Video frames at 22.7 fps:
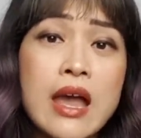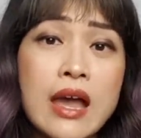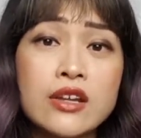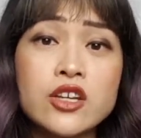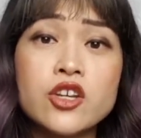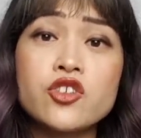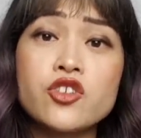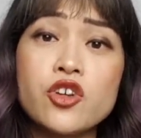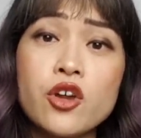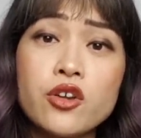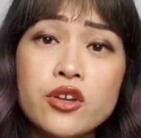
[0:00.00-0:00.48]

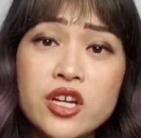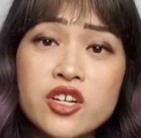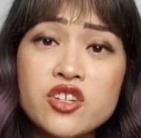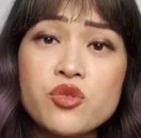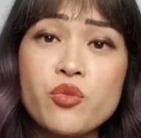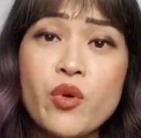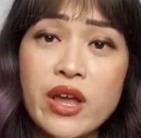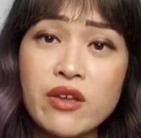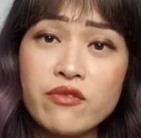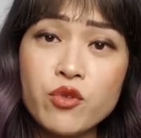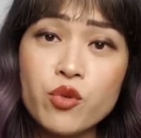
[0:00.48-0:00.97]
and you don't need
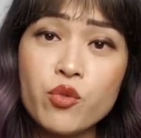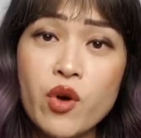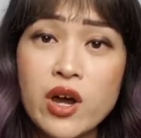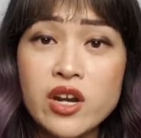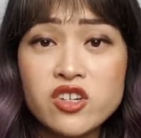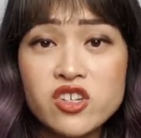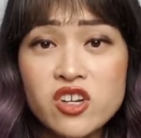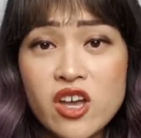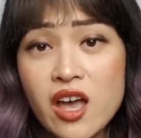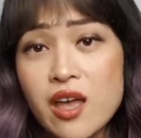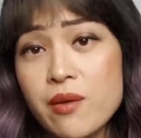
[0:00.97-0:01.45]
to wait for
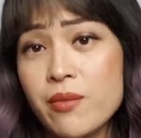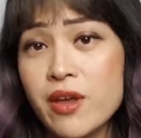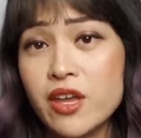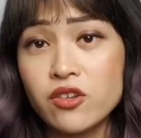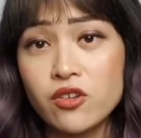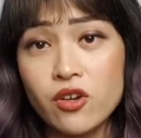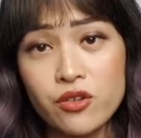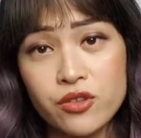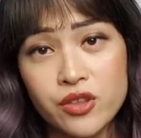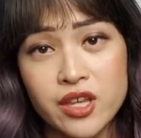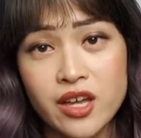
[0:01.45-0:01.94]
one type
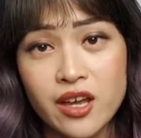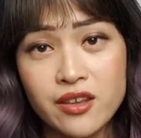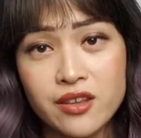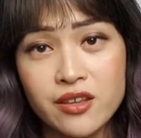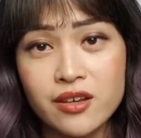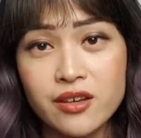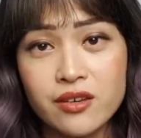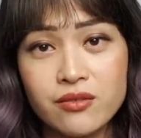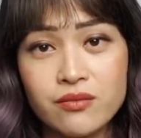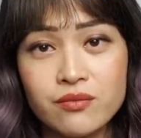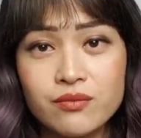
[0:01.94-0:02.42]
and not the
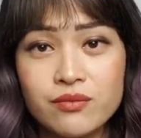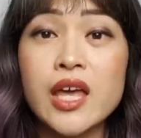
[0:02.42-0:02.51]
other.